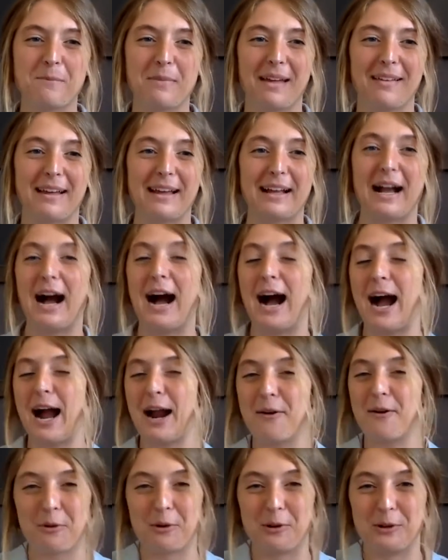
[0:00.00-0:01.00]
like
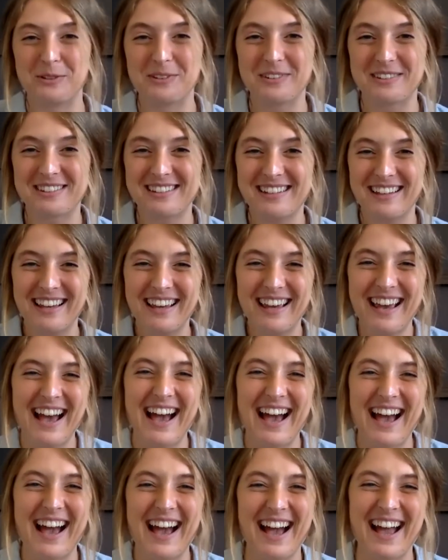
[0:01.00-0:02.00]
eye rolls
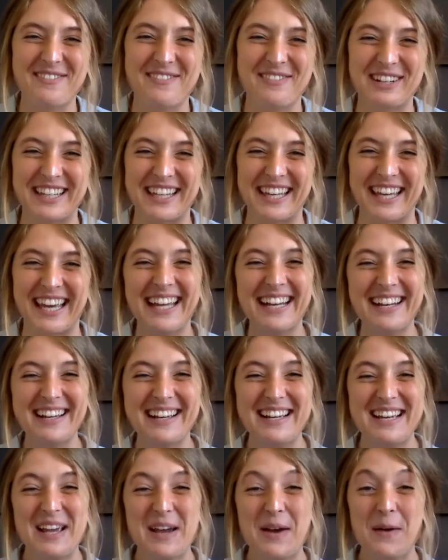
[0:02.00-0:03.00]
I would get
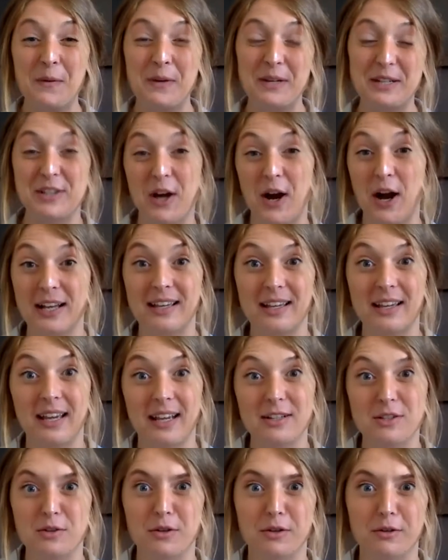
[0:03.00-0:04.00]
when
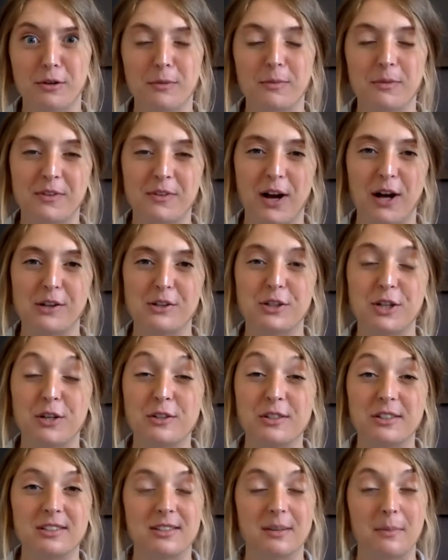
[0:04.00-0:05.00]
talking to a group of college
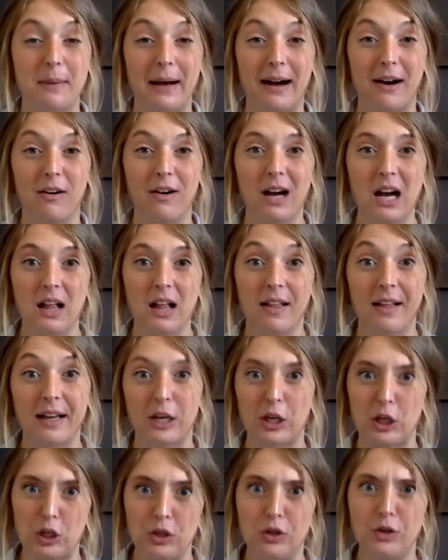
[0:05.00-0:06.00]
coaches about,
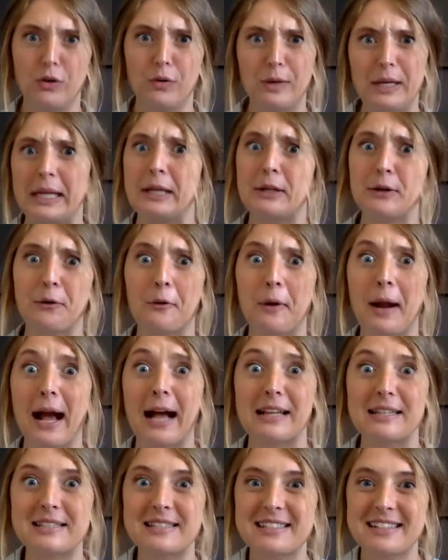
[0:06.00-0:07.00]
like, you need to
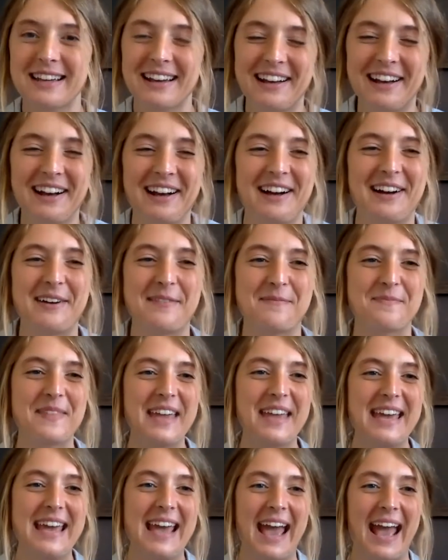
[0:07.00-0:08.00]
rest.
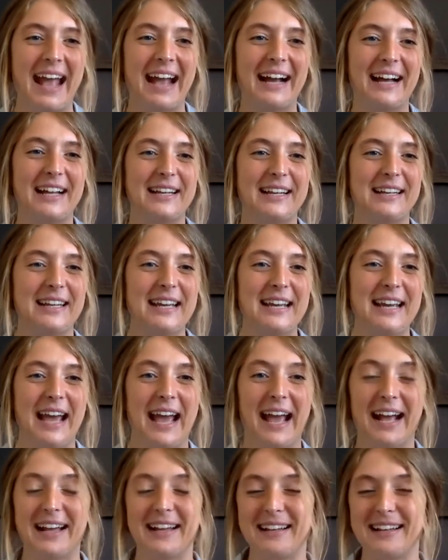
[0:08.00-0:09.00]

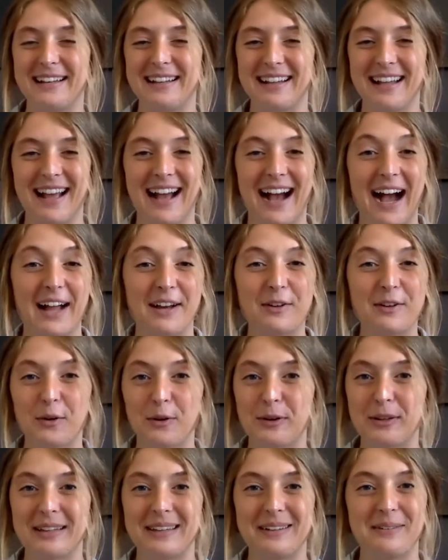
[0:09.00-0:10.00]
And I
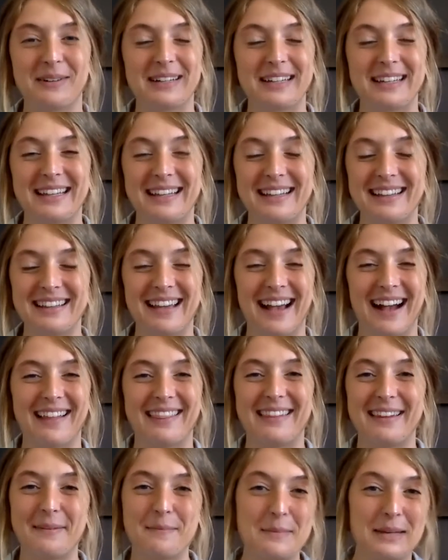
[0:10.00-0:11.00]
totally would,
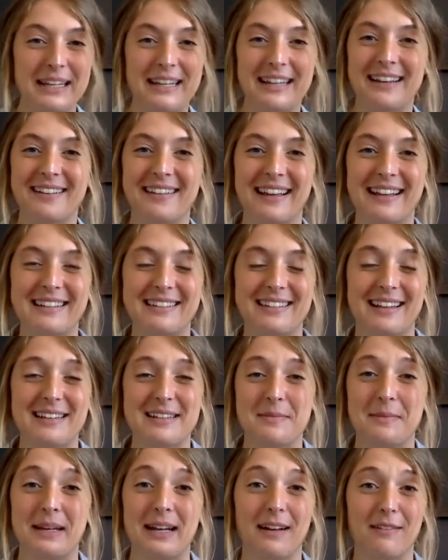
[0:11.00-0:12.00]
the immediate like
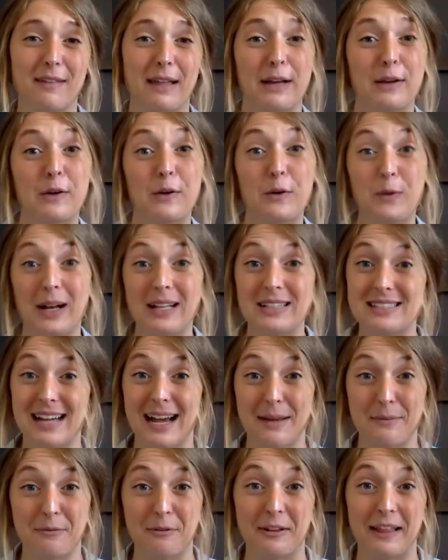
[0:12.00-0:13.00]
sentiment of like, who has
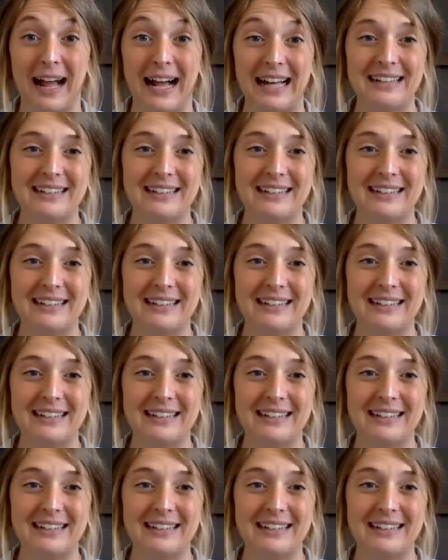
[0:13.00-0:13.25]
time for that?